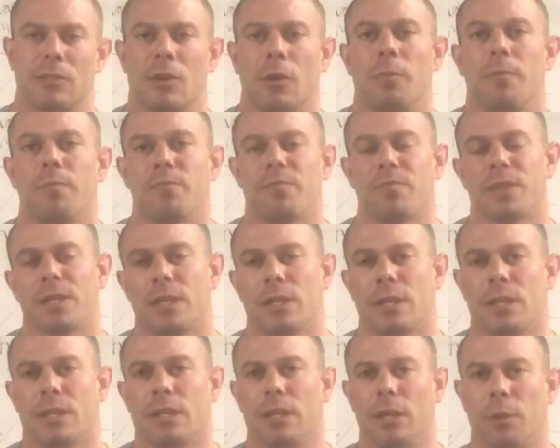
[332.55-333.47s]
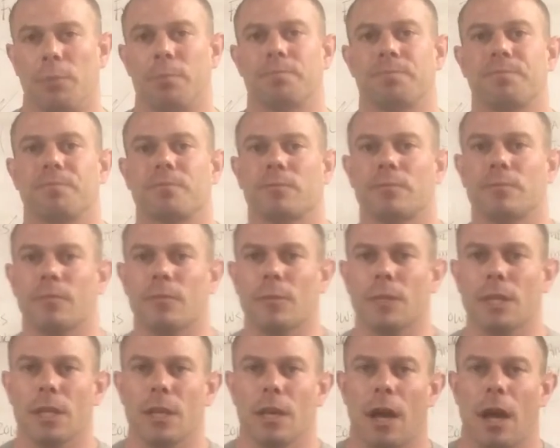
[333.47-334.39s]
So, you
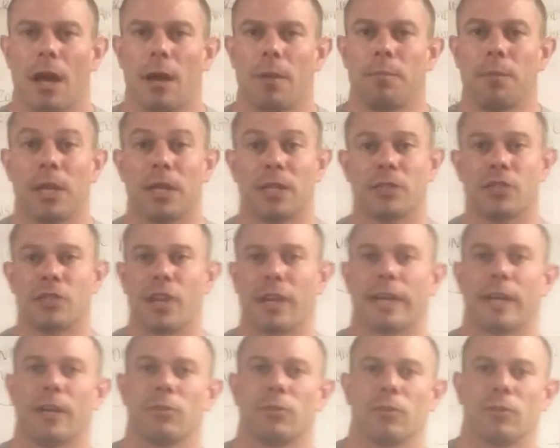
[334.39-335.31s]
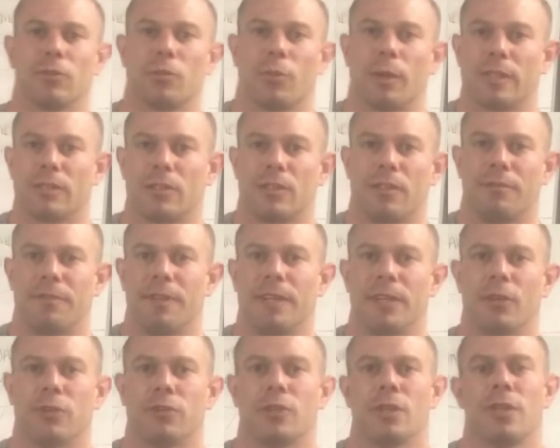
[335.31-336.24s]
know, check out the rest of the
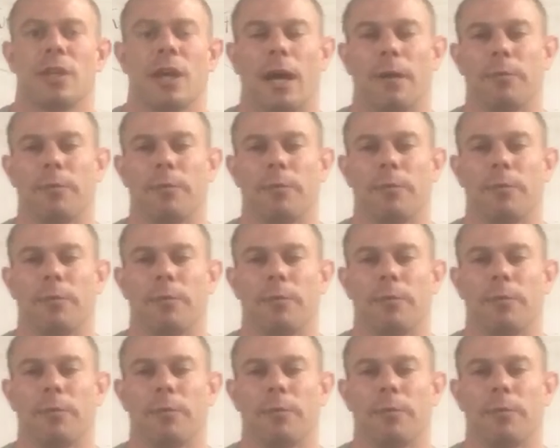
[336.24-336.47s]
videos.